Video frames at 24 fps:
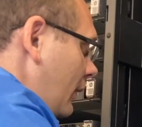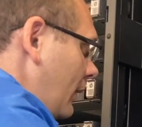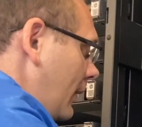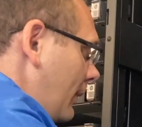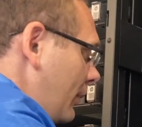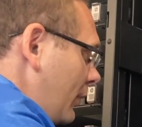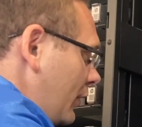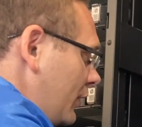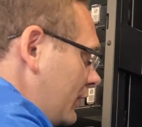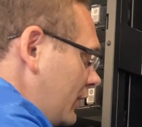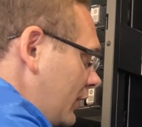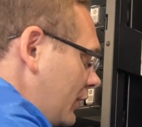When I
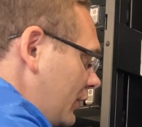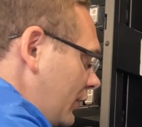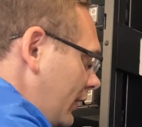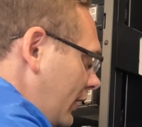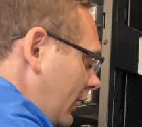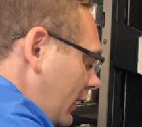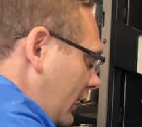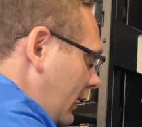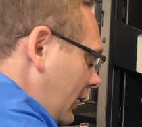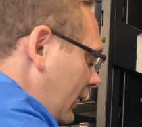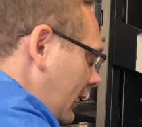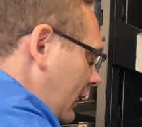push this, you'll hear
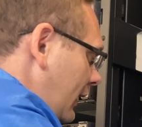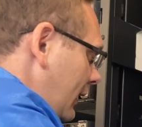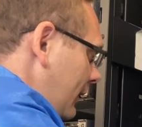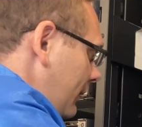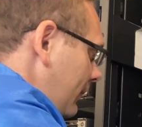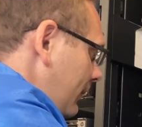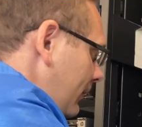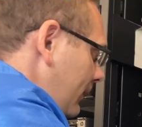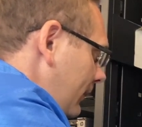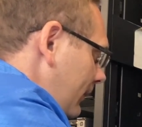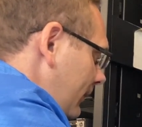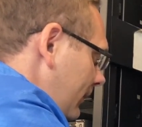it click in.
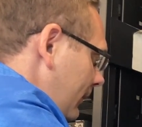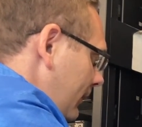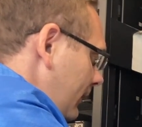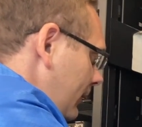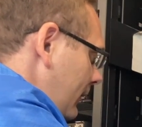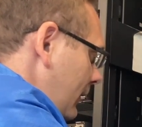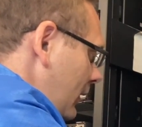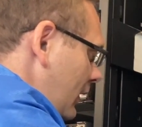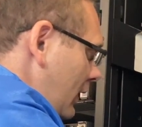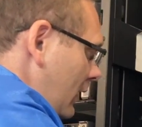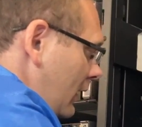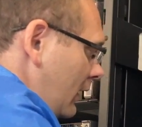
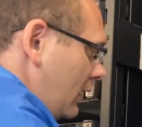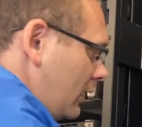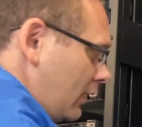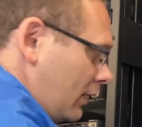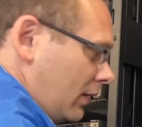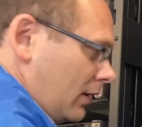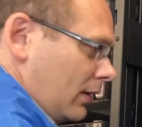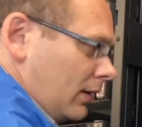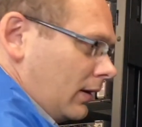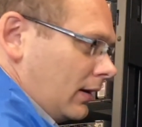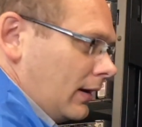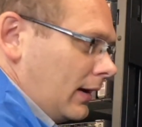
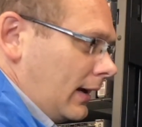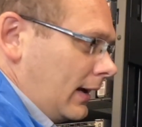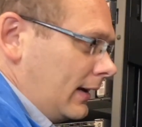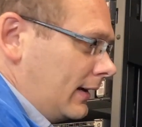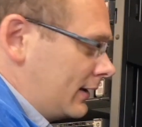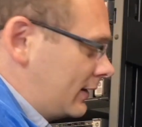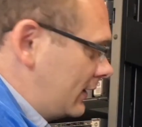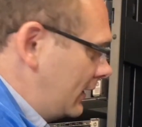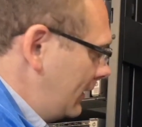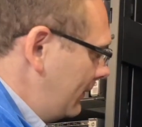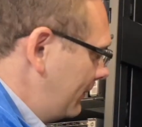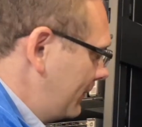And
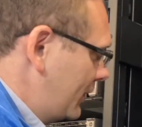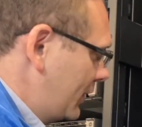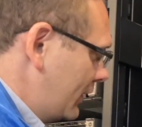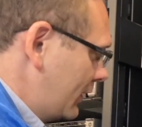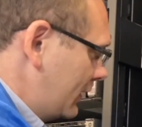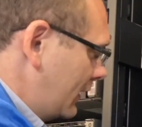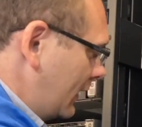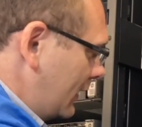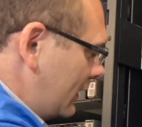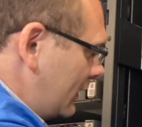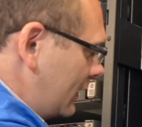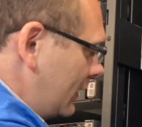it's in, just
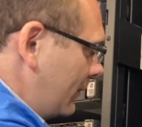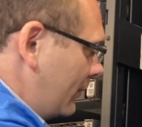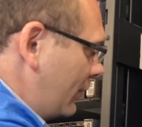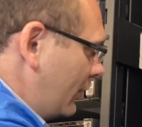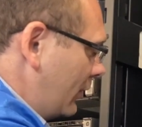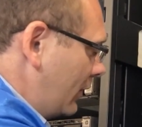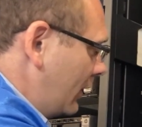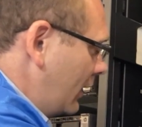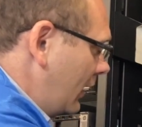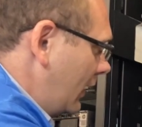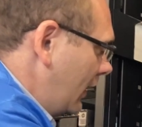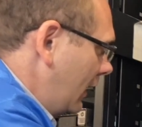that
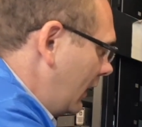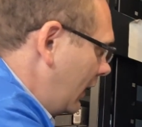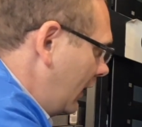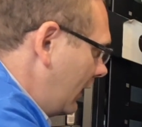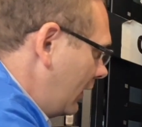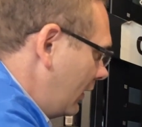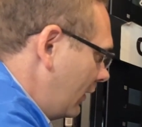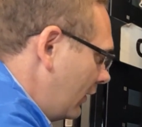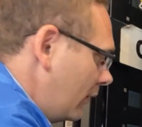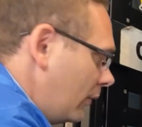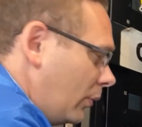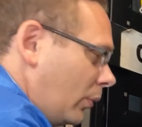simple.
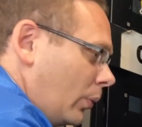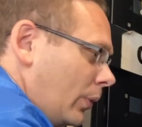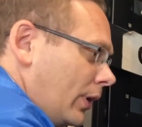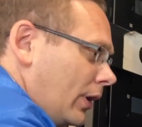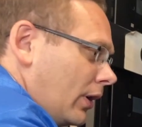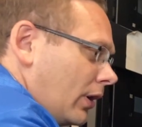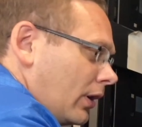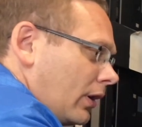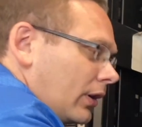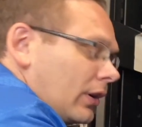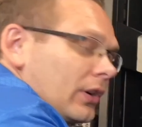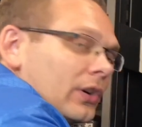And we
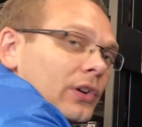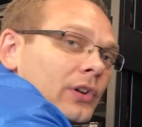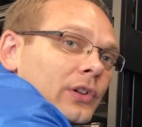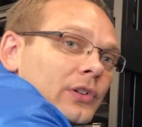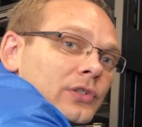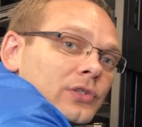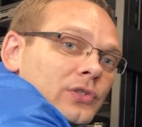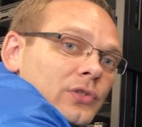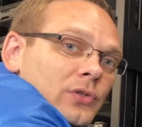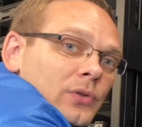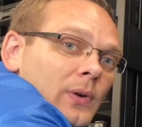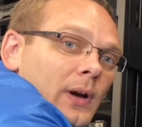are good
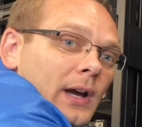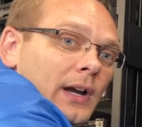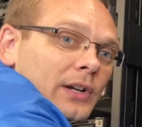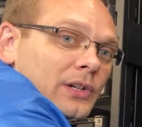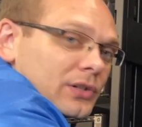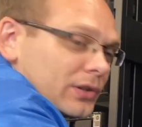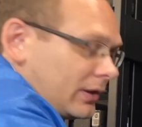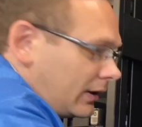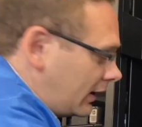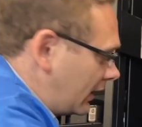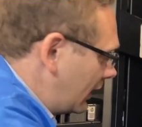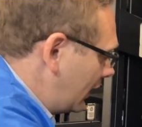to
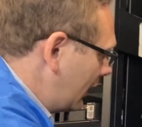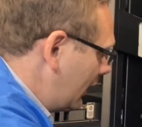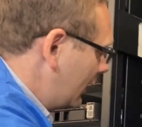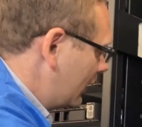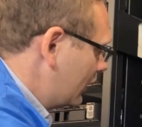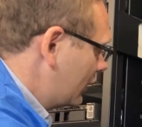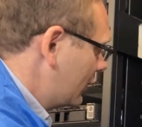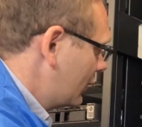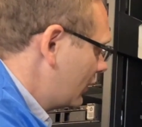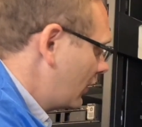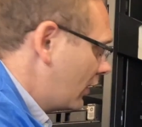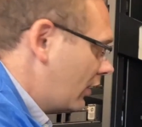actually
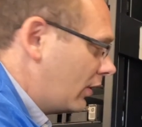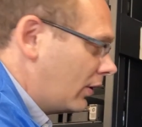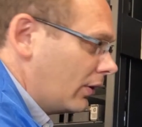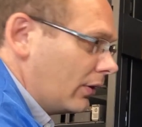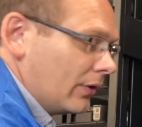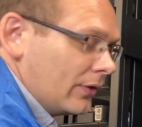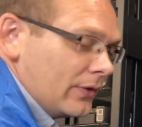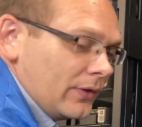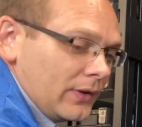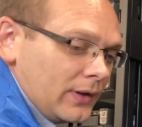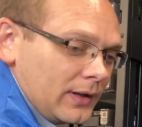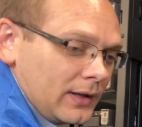install
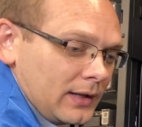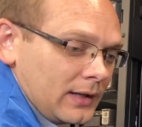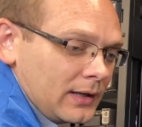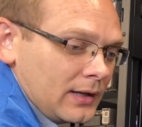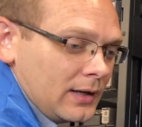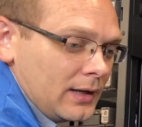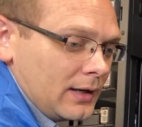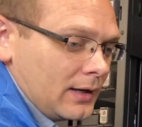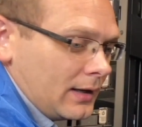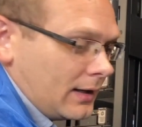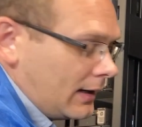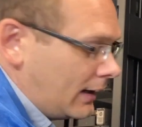the
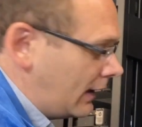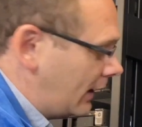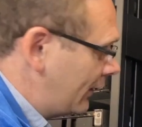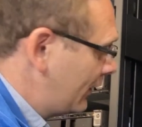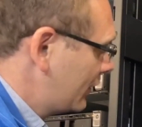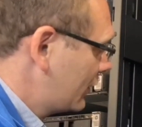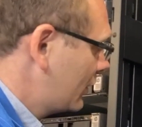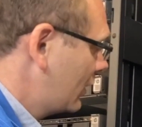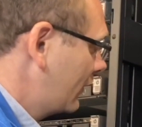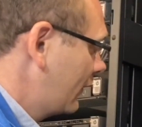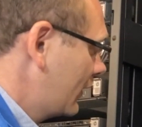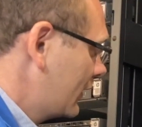
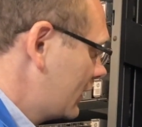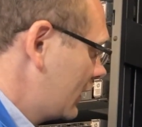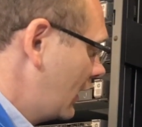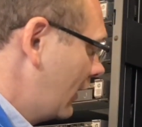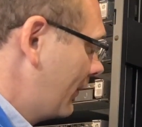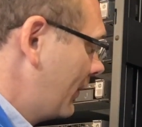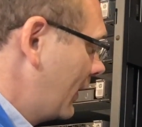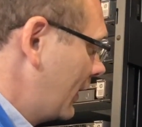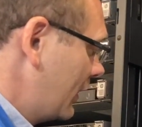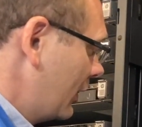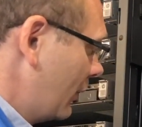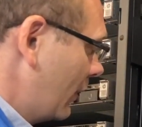server itself,
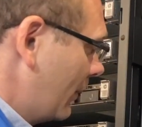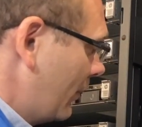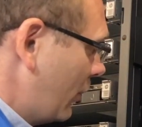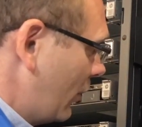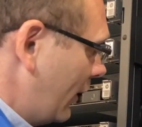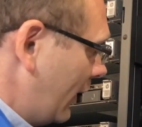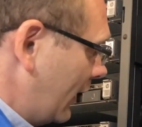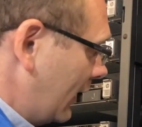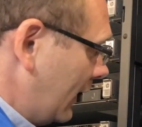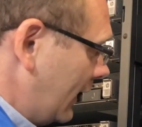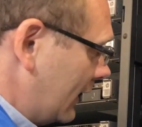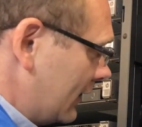but I do want to point
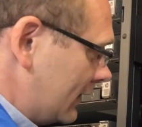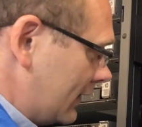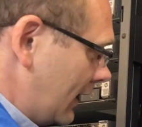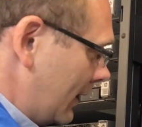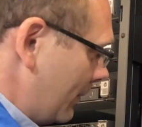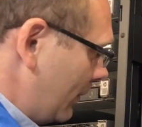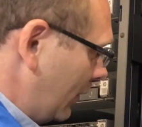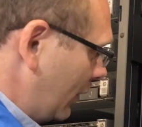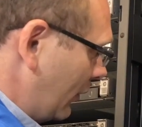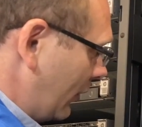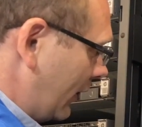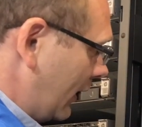out again, same
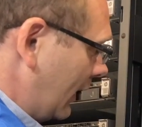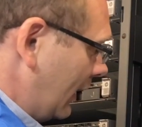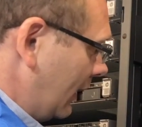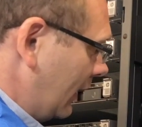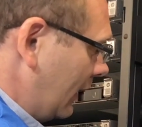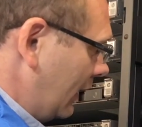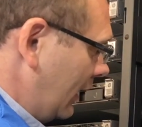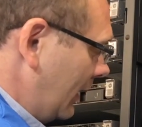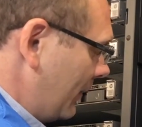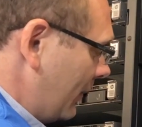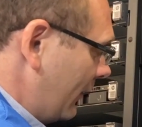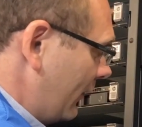blue
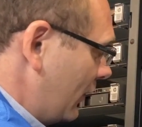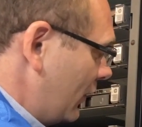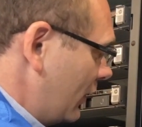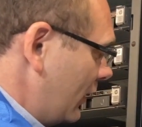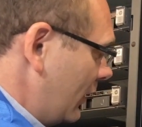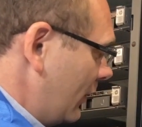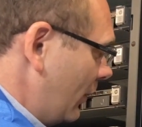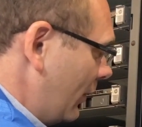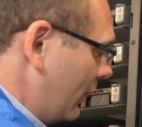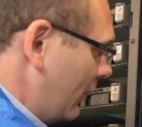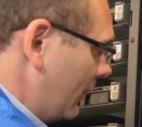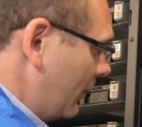clip. If you did
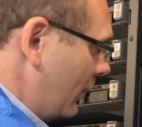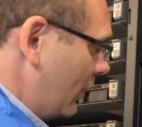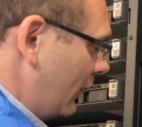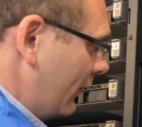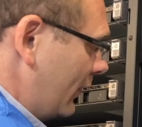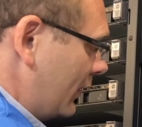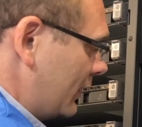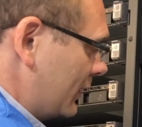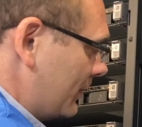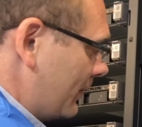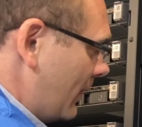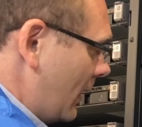want to remove it,
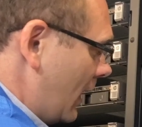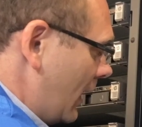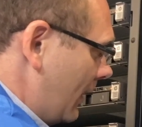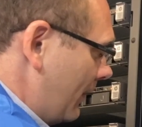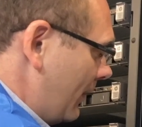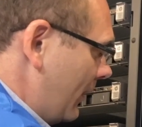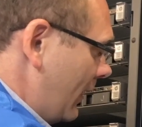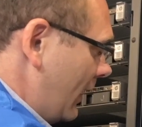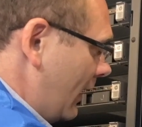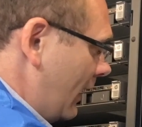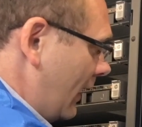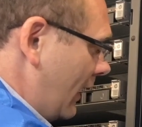just pop
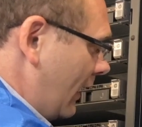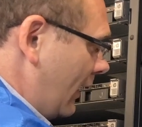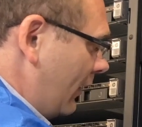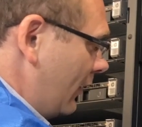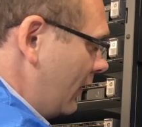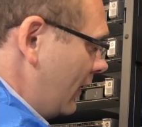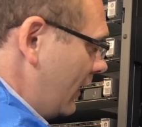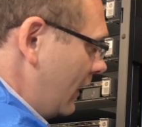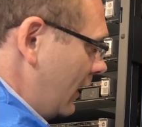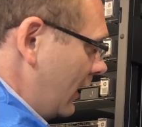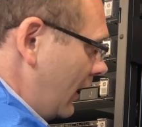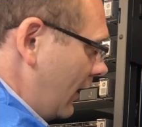that out,
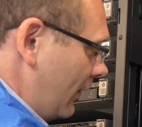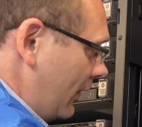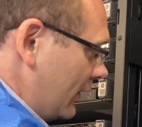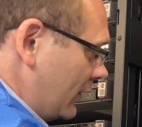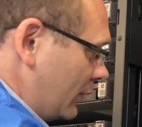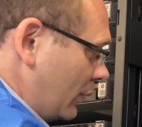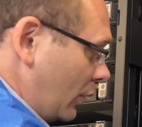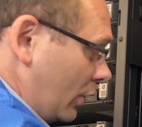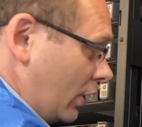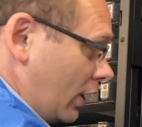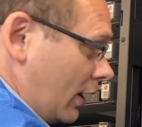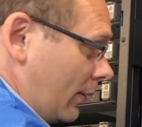and this
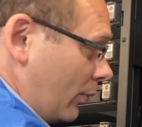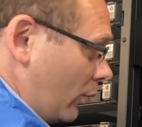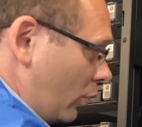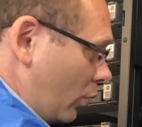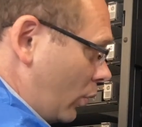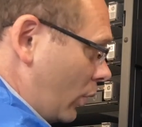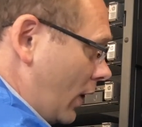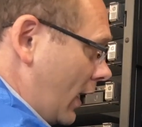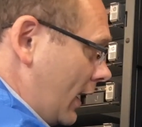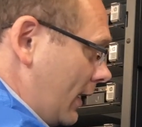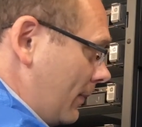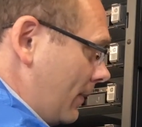will come
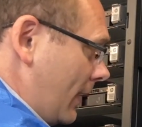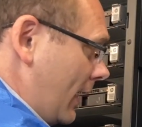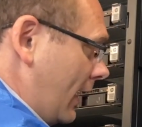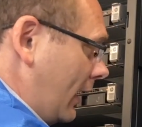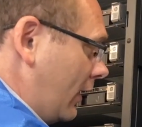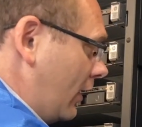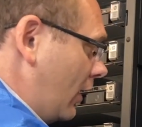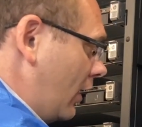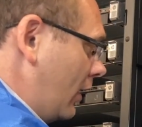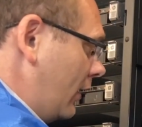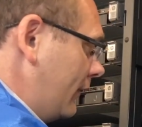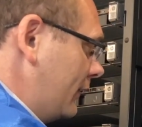right back
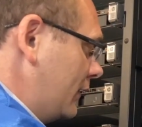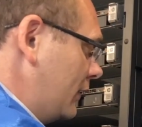off.